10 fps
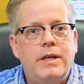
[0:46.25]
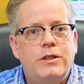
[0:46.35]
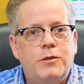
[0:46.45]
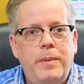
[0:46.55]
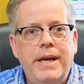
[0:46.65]

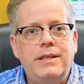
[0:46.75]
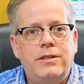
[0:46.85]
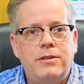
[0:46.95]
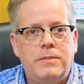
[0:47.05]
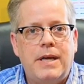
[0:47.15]
Spend
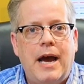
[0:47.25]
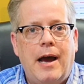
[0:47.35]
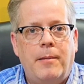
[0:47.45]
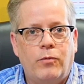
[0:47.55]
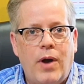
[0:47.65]
some
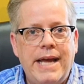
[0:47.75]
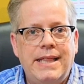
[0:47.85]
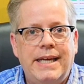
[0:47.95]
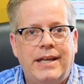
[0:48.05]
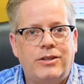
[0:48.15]
time right
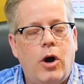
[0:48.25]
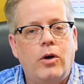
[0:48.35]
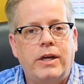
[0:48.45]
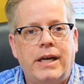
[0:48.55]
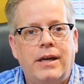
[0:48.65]
then
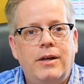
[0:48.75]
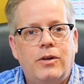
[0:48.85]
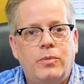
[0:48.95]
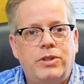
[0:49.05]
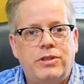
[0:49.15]
talking
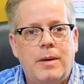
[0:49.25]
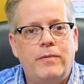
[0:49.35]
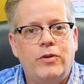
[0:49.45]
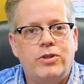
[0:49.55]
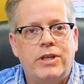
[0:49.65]
with some
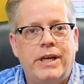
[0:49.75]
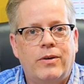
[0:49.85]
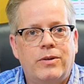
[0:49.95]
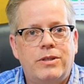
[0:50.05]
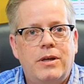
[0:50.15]
of your
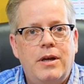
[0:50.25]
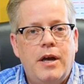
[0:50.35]
singers.